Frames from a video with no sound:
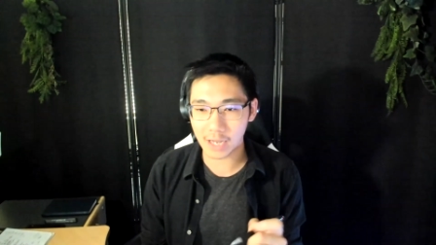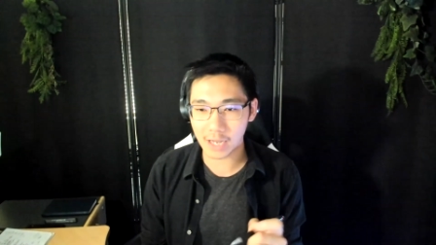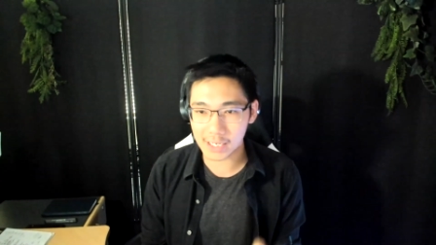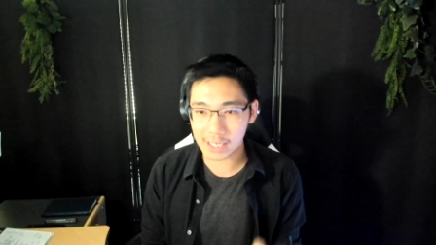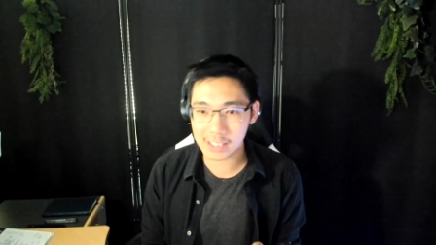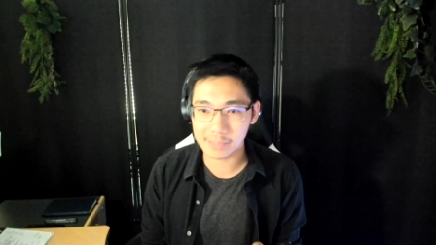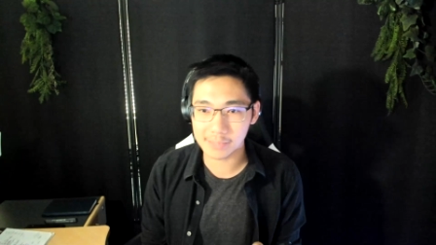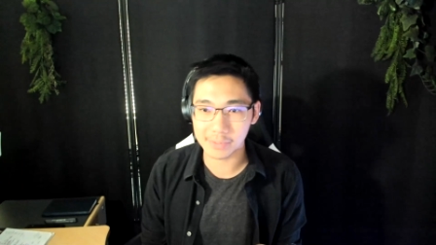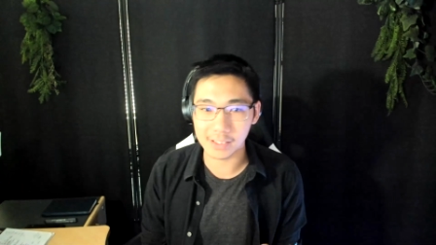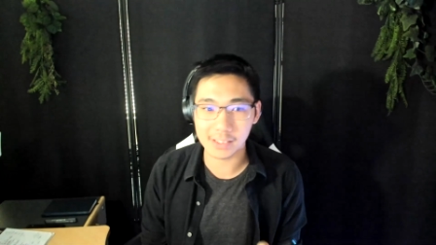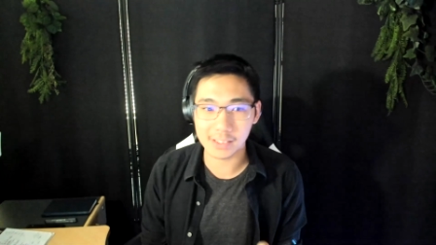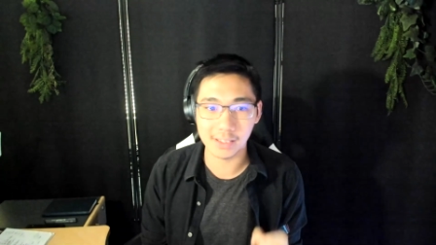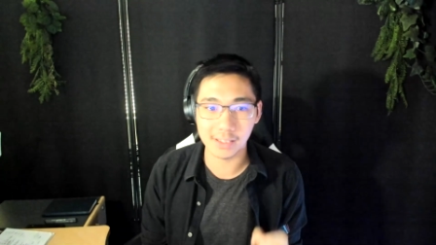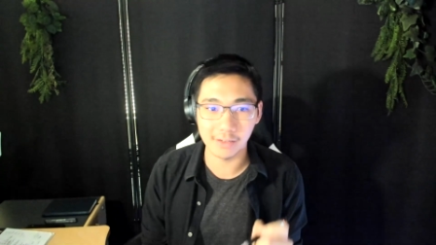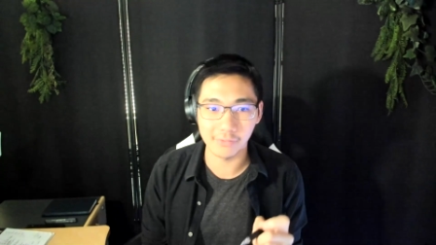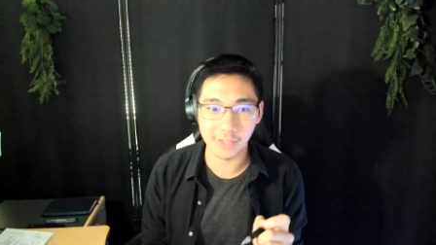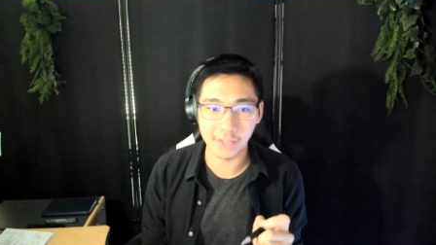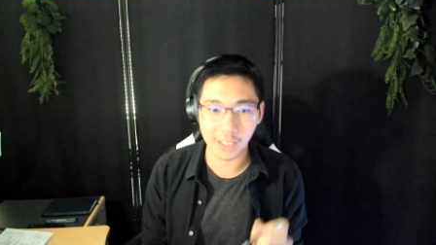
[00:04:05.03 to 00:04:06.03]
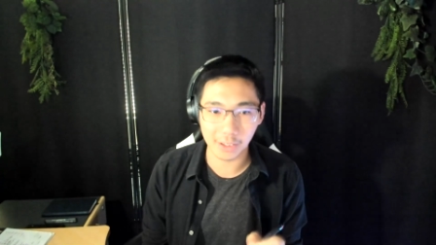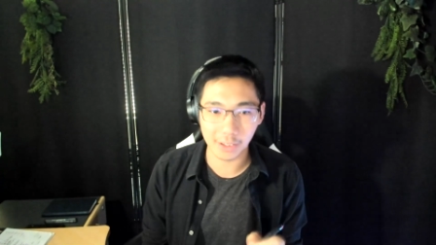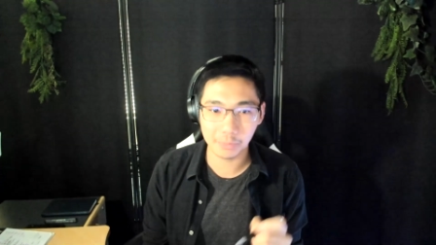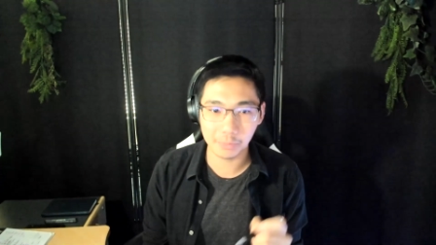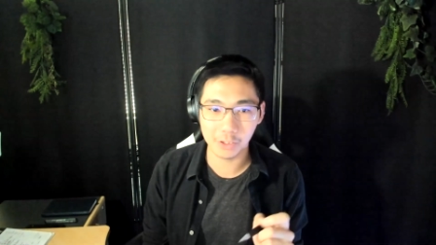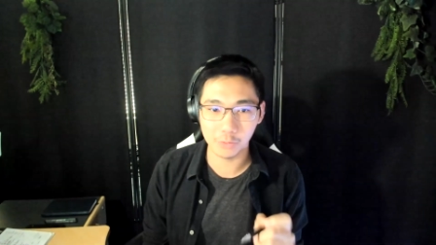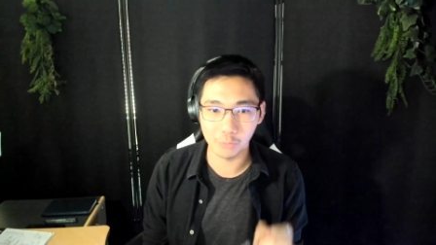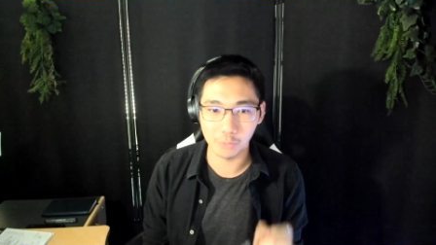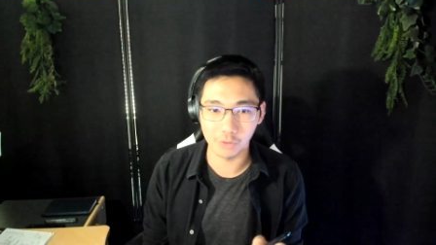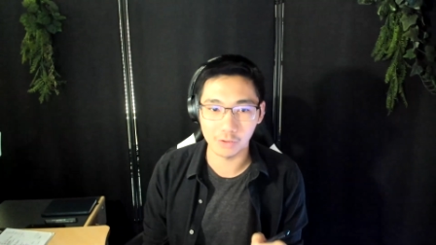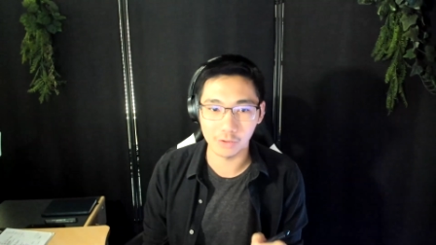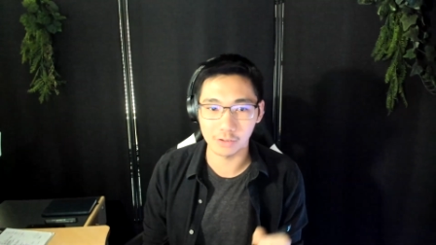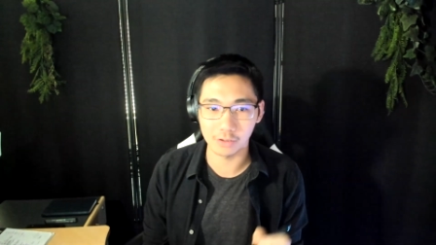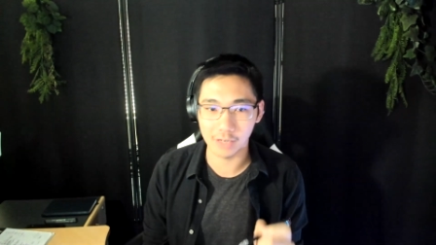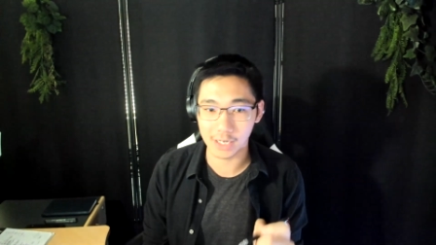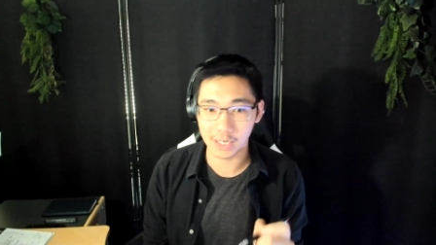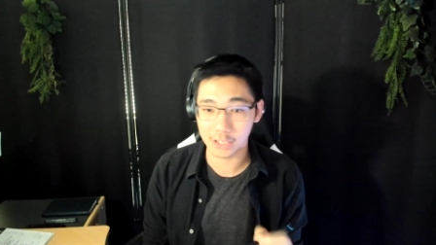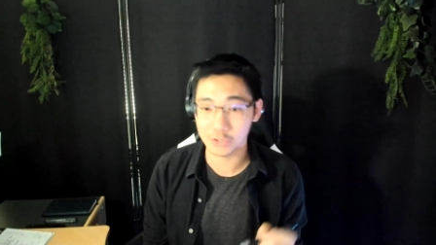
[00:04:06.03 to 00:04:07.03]
aspects of the LP world
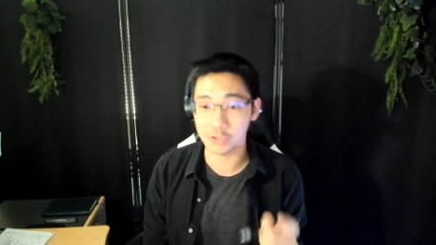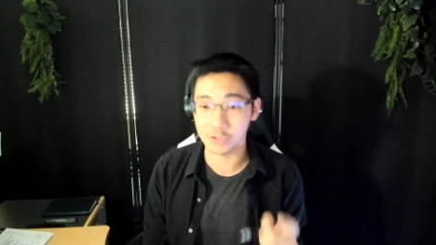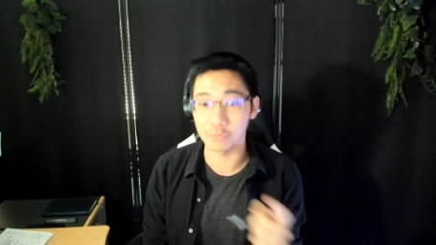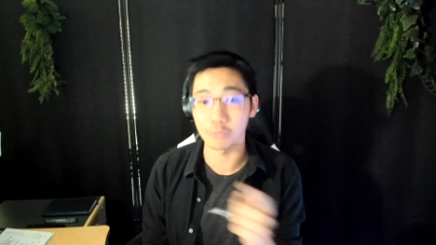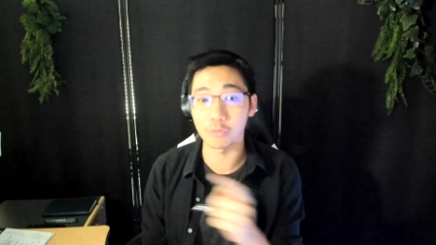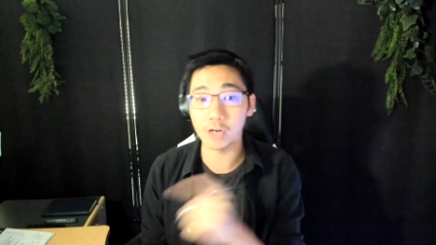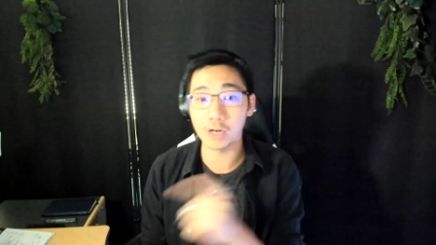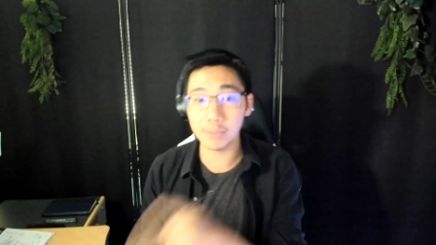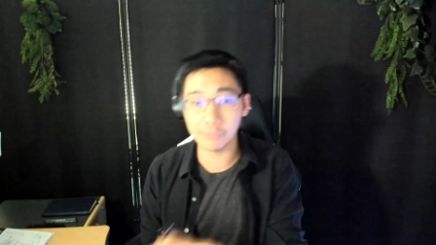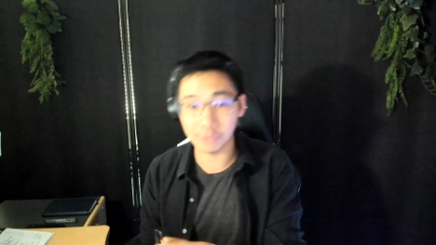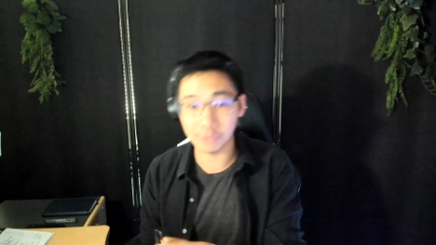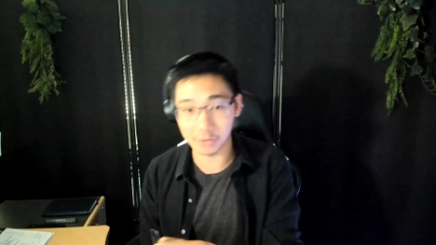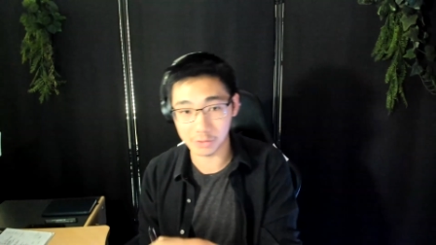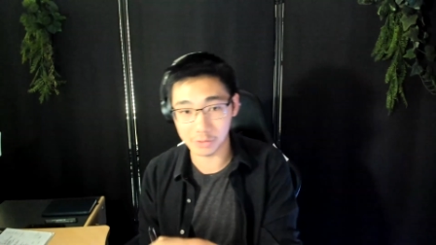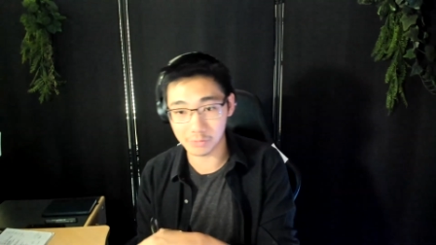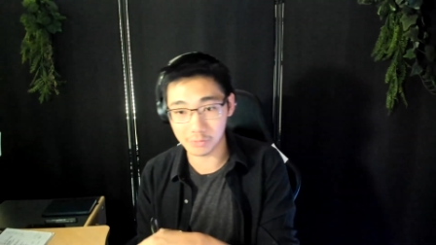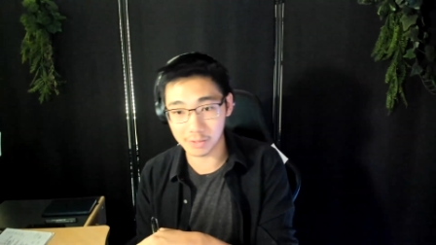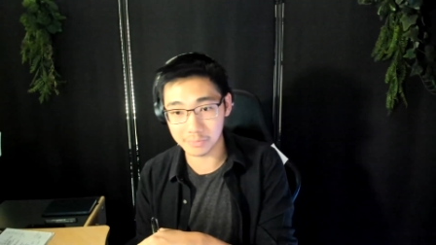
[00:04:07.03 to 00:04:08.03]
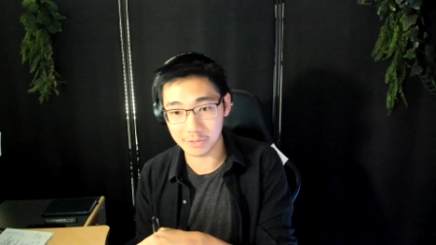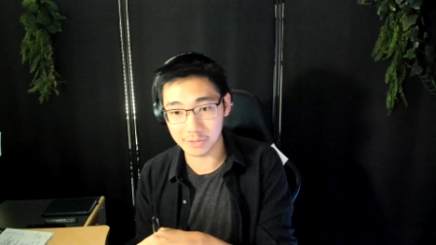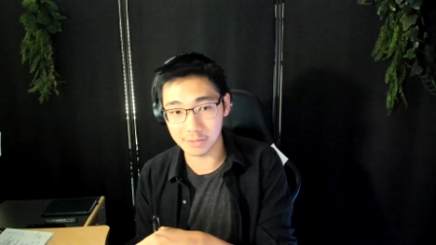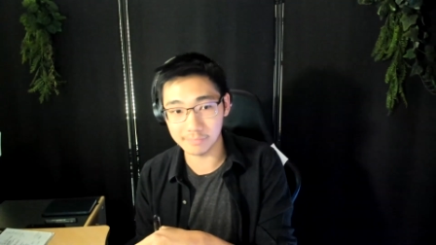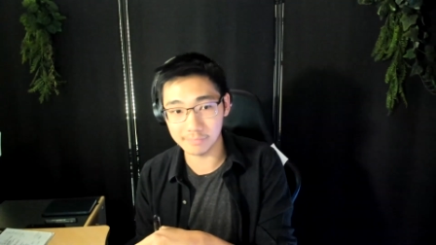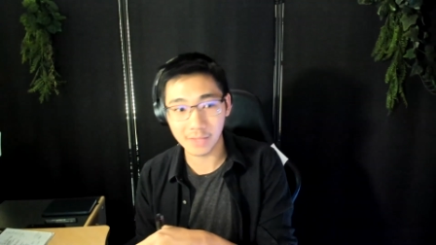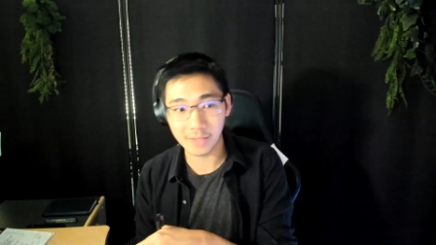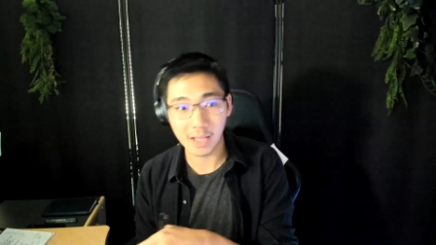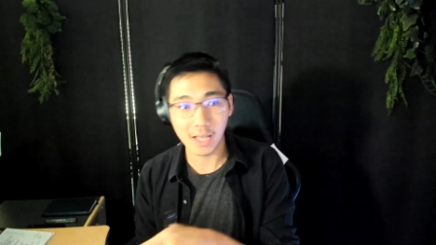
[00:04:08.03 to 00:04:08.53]
are actually ripe for disruption.